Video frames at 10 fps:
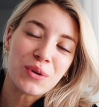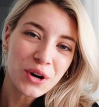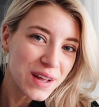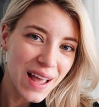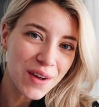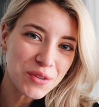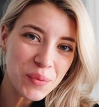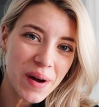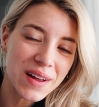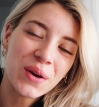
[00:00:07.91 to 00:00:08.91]
morning
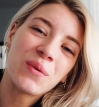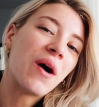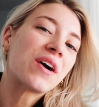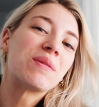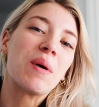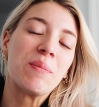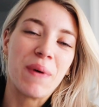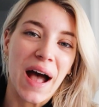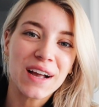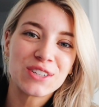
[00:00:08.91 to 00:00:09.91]
everyone welcome
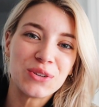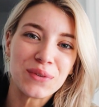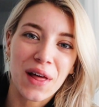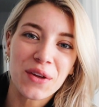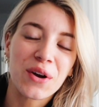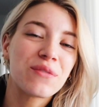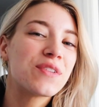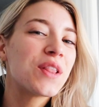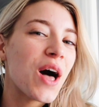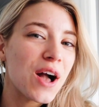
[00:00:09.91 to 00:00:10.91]
back to another
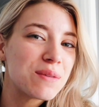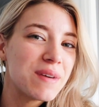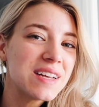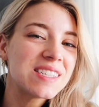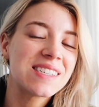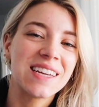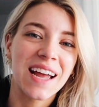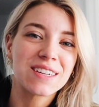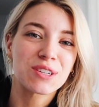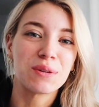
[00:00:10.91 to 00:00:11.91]
vlogmas
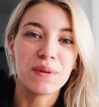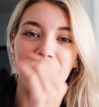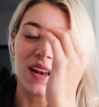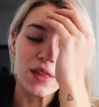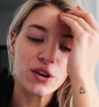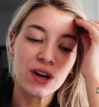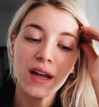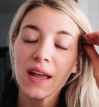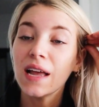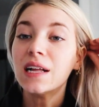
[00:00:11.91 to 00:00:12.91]
today is going to be another
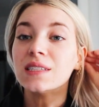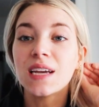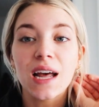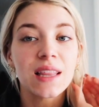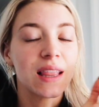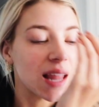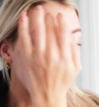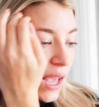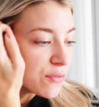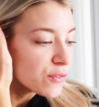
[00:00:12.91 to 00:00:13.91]
day in the
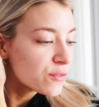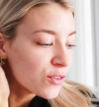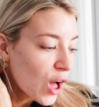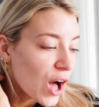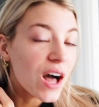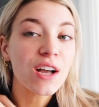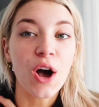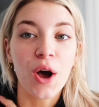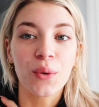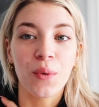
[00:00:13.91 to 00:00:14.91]
life
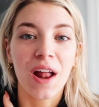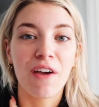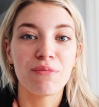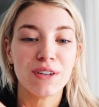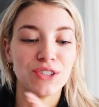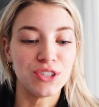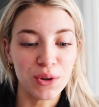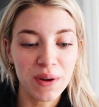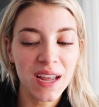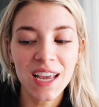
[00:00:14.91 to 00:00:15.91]
vlog on what i've been
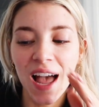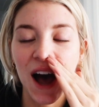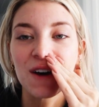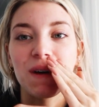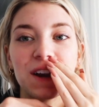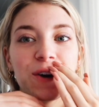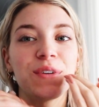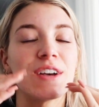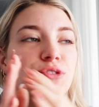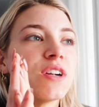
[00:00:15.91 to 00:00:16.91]
doing um, i know
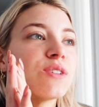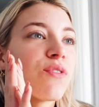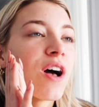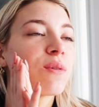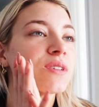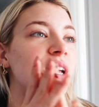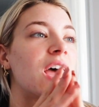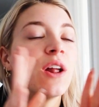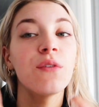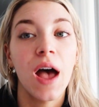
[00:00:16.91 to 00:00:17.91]
yesterday's vlog was
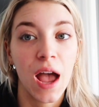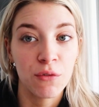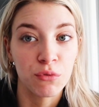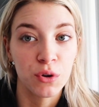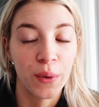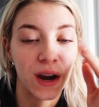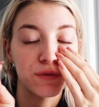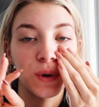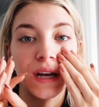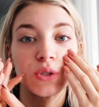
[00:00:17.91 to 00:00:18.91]
kind of everywhere if
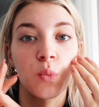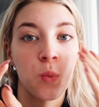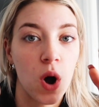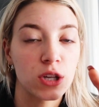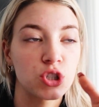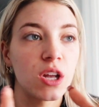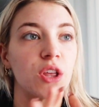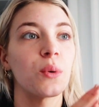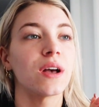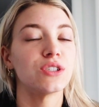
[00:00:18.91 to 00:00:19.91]
you guys watched it
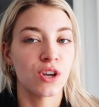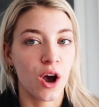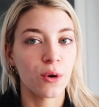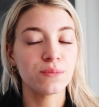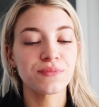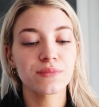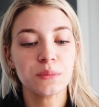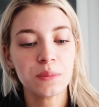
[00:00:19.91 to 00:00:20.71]
and you guys know